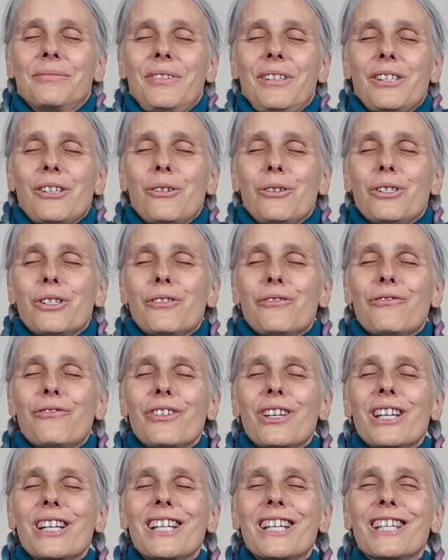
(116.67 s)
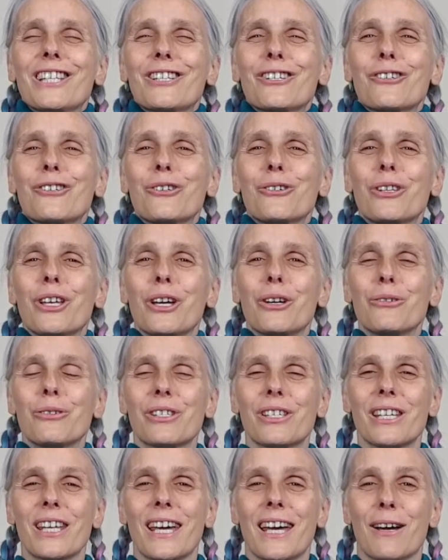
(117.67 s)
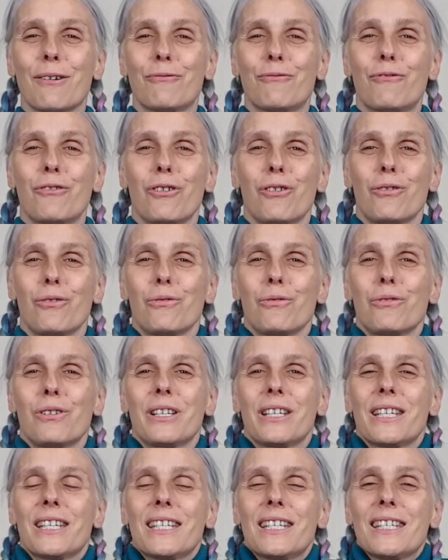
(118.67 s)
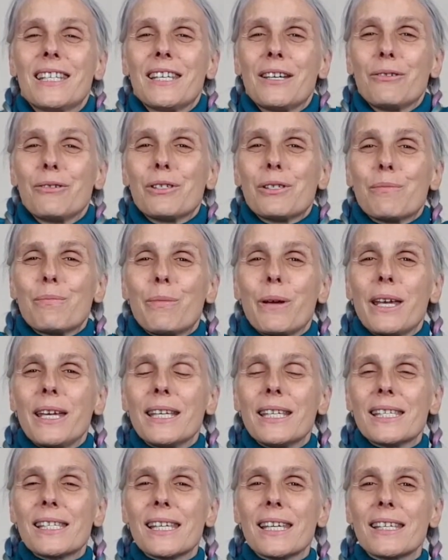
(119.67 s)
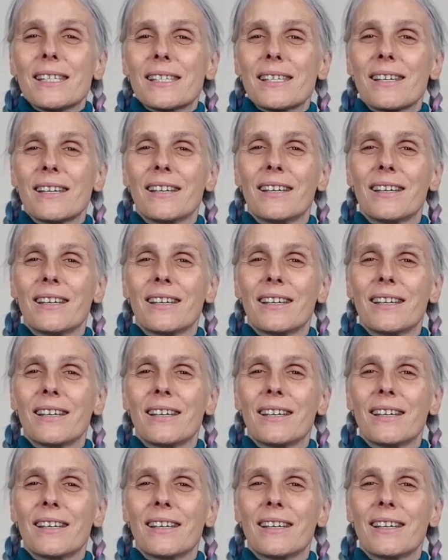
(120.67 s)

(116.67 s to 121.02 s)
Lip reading: So just feeling through those now, rolling into those spaces.